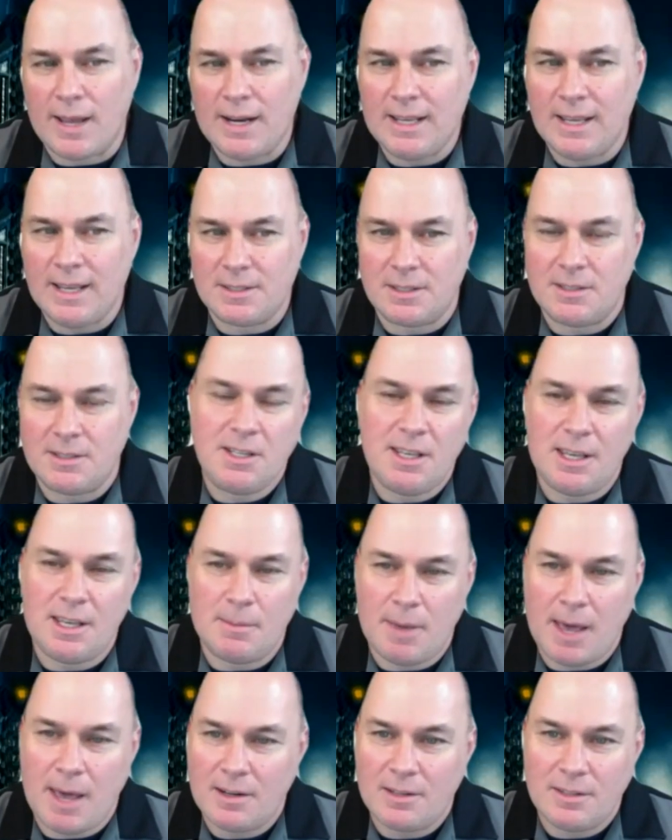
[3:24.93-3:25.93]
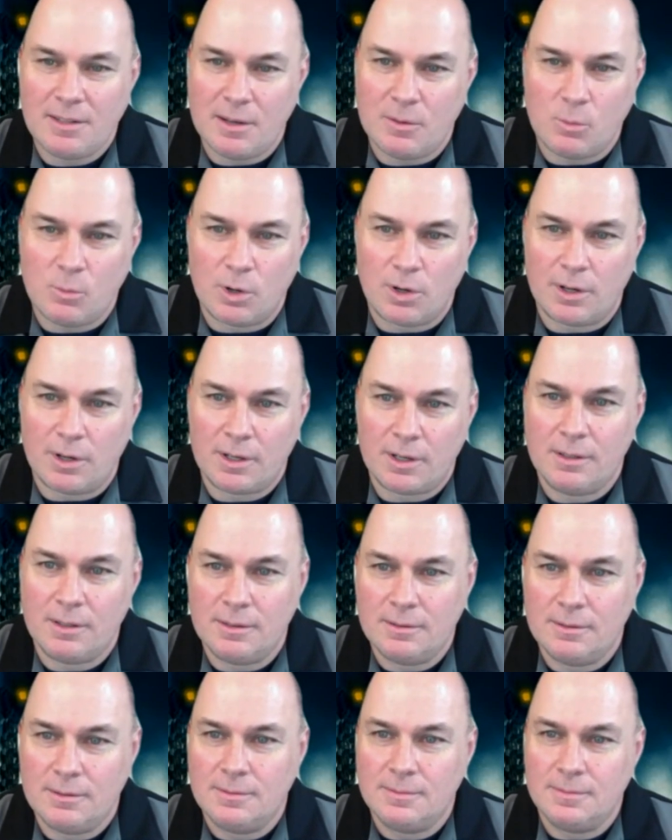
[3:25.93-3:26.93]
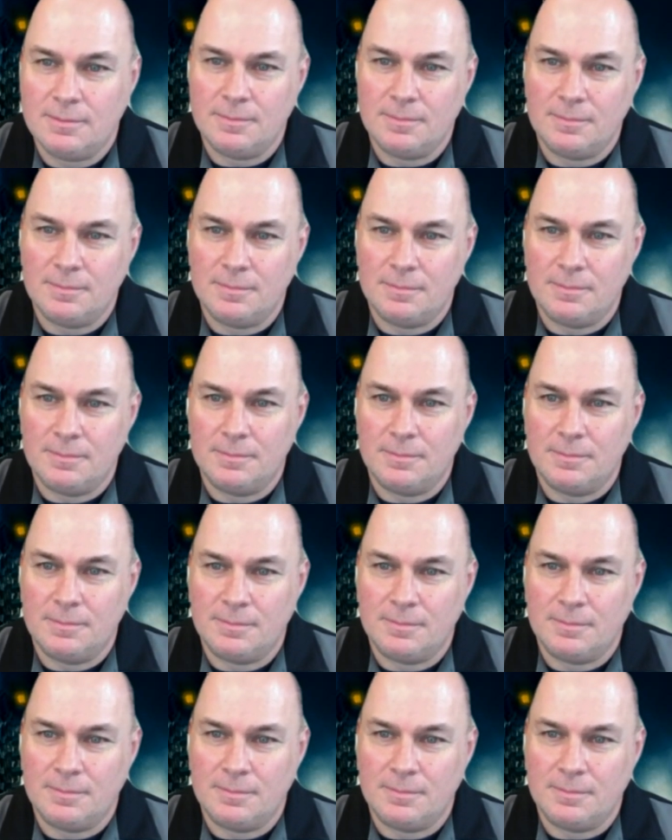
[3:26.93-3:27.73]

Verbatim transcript: as a team. How did that work? Well,